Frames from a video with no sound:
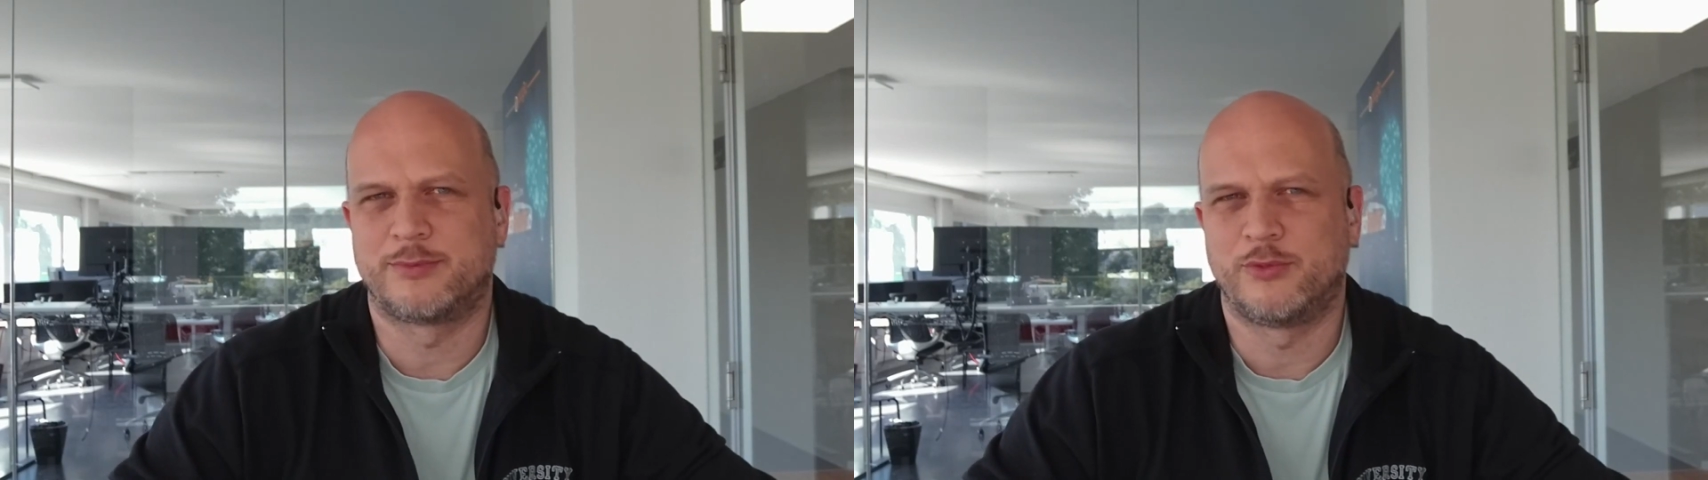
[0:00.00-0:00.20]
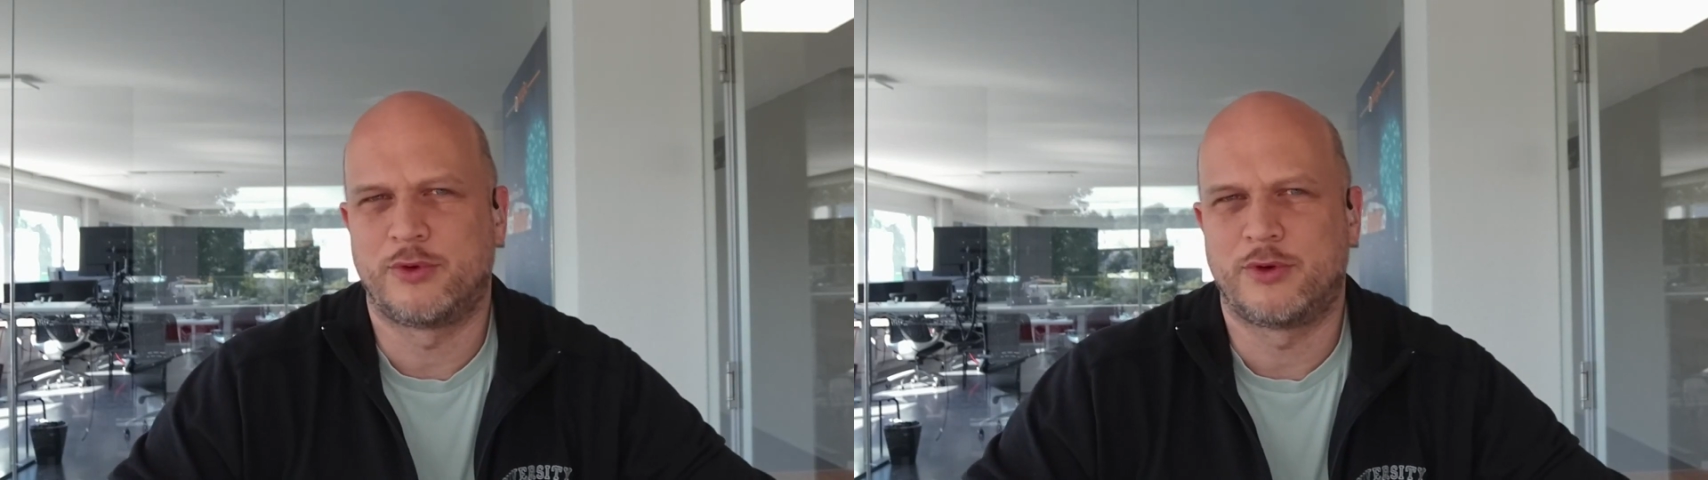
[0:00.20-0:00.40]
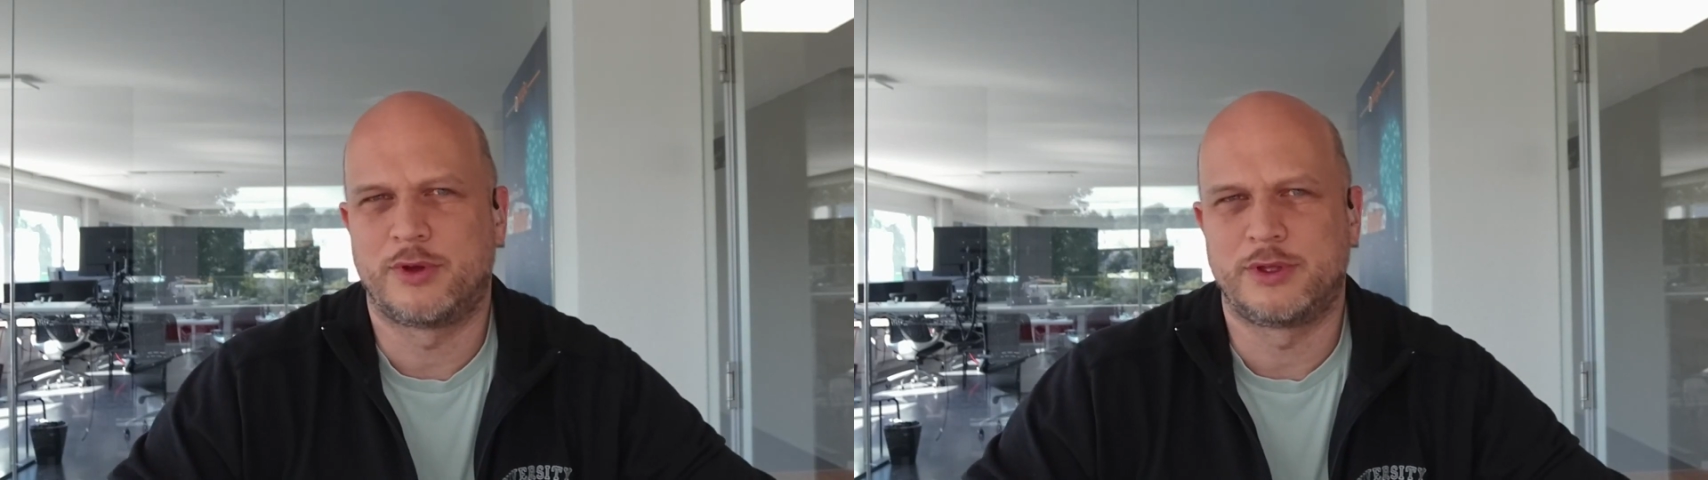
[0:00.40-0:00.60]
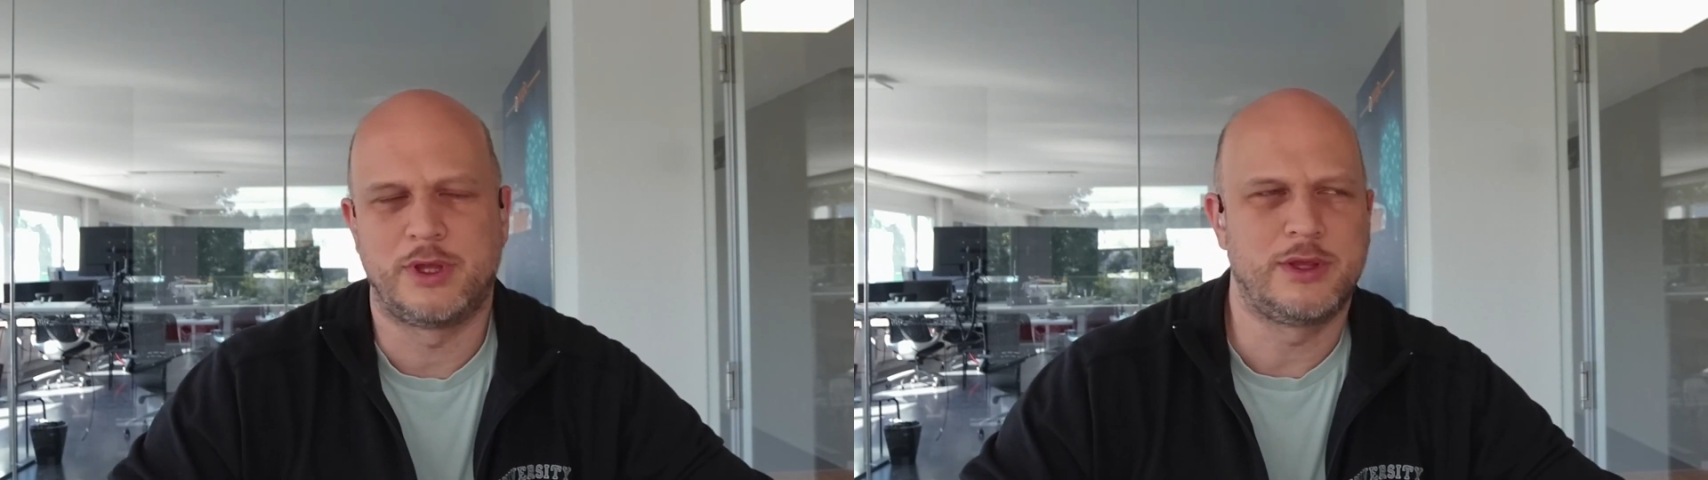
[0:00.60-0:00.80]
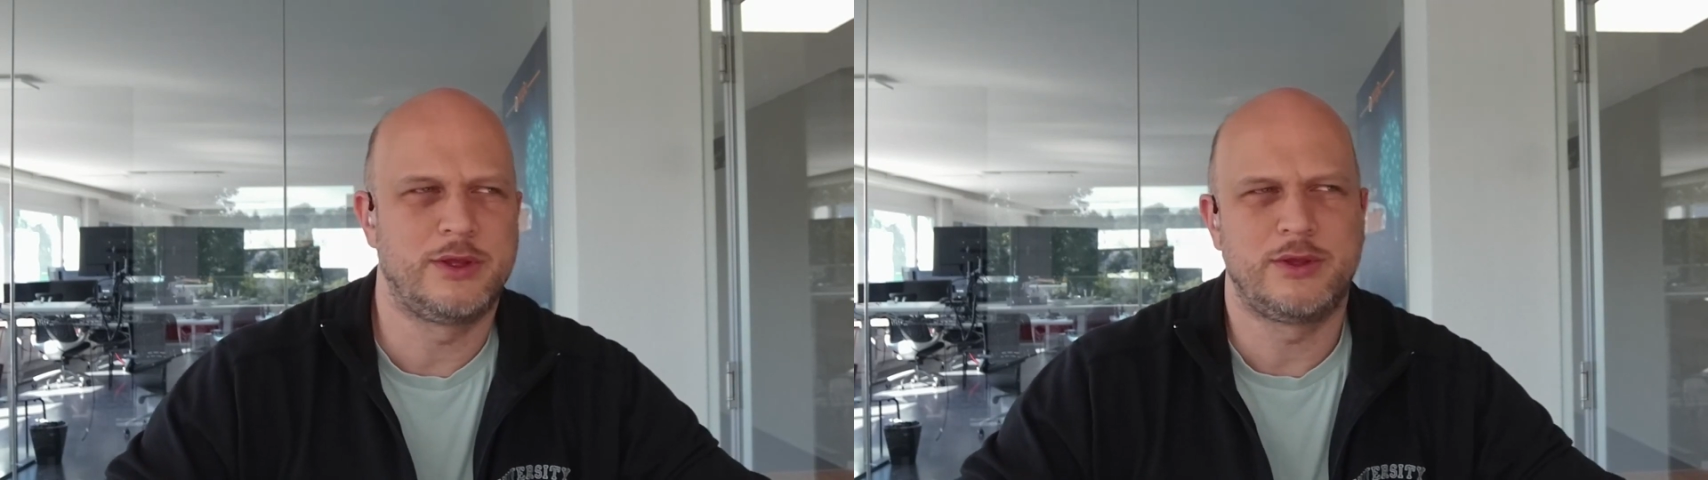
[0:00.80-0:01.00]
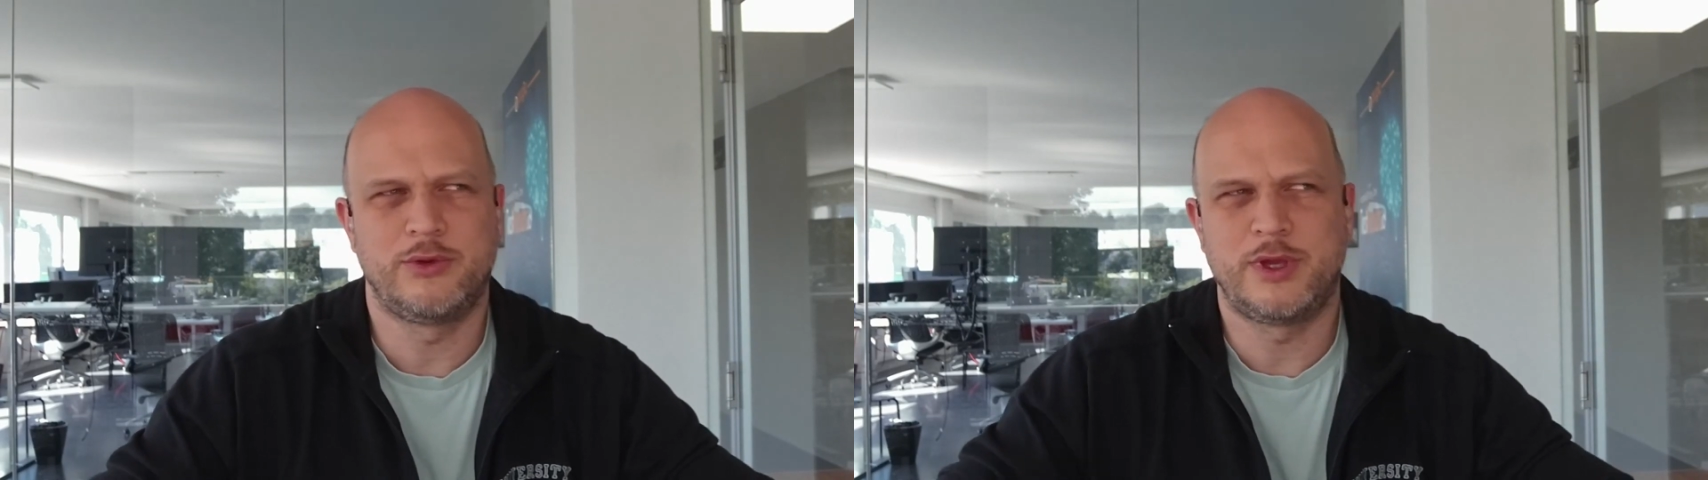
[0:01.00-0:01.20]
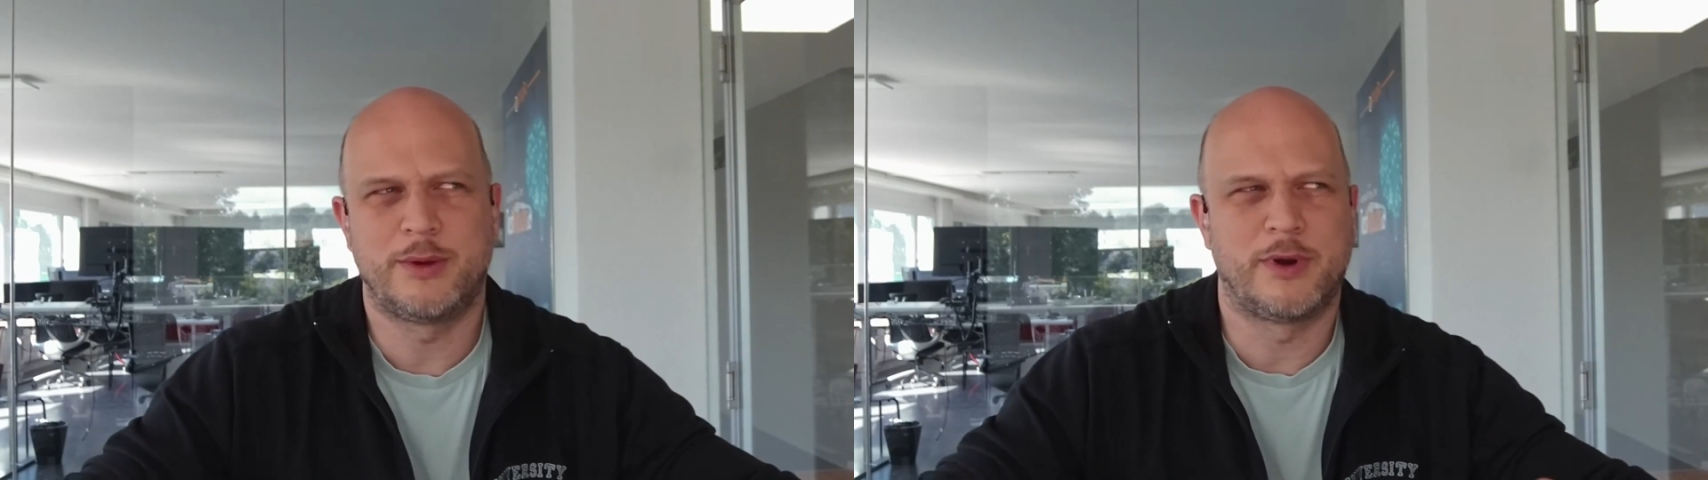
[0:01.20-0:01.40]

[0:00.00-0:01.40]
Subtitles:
More you hear